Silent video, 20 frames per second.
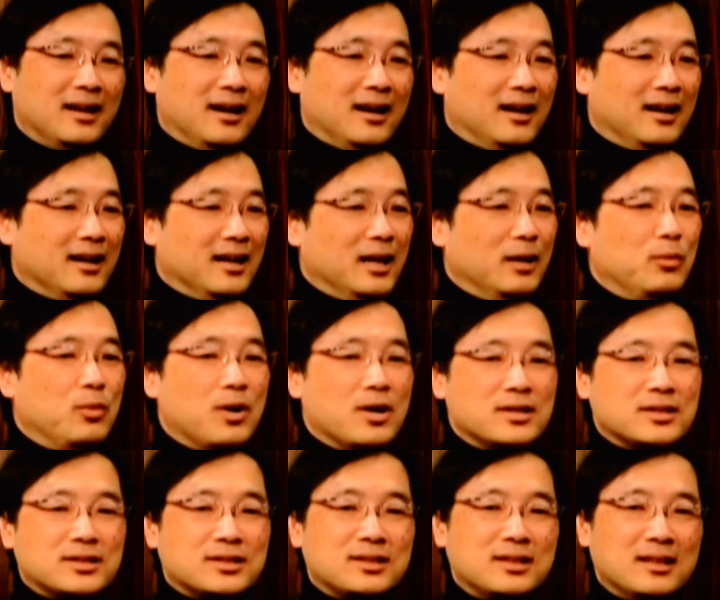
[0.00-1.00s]
It
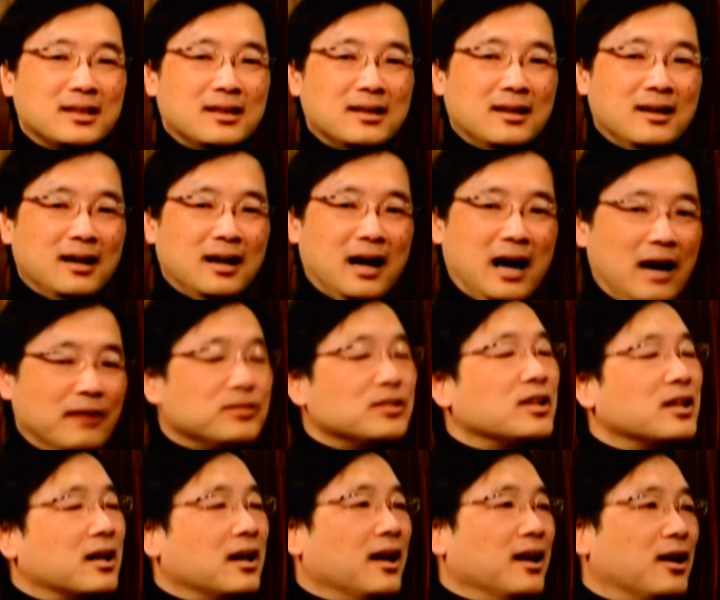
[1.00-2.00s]
was
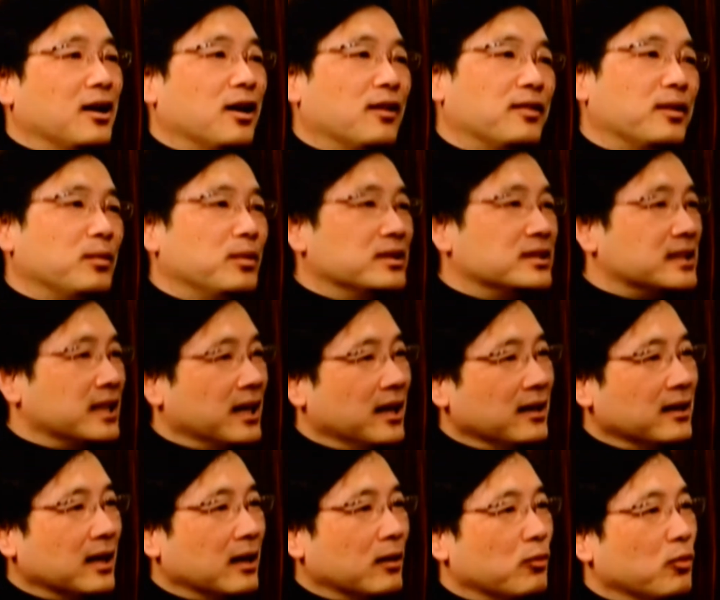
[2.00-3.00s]
after the Clean Coffee, we're
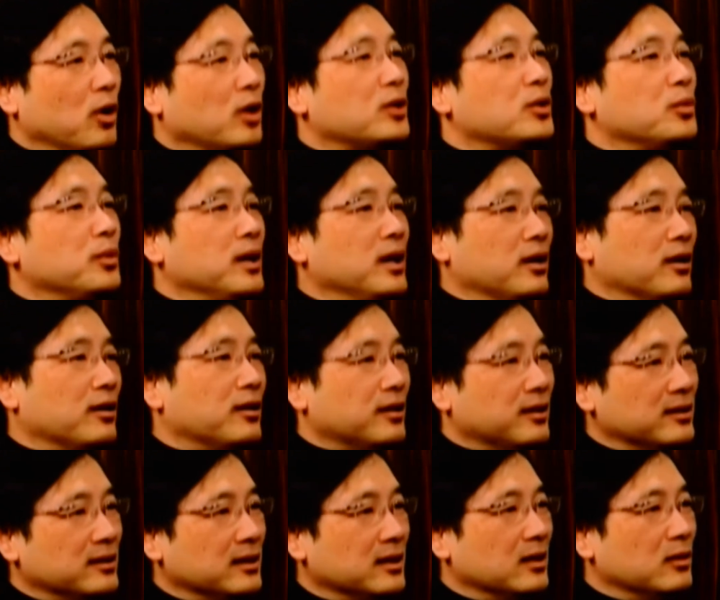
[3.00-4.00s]
saying that what do we
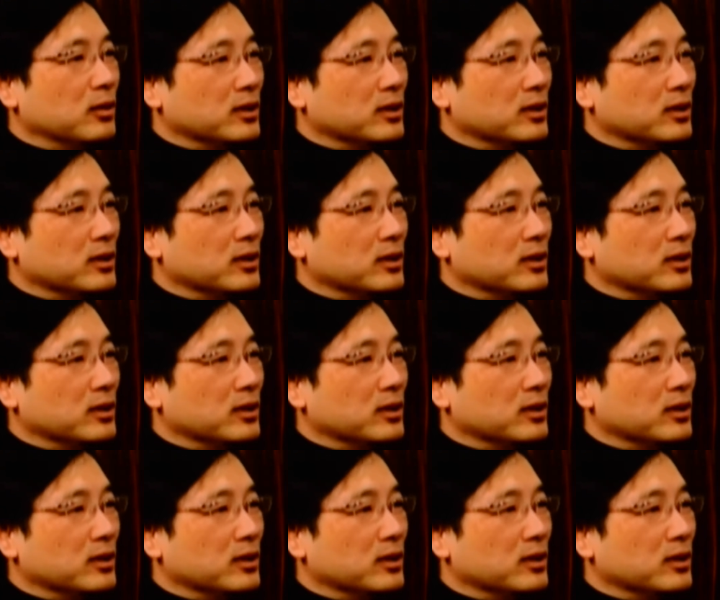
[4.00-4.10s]
learn?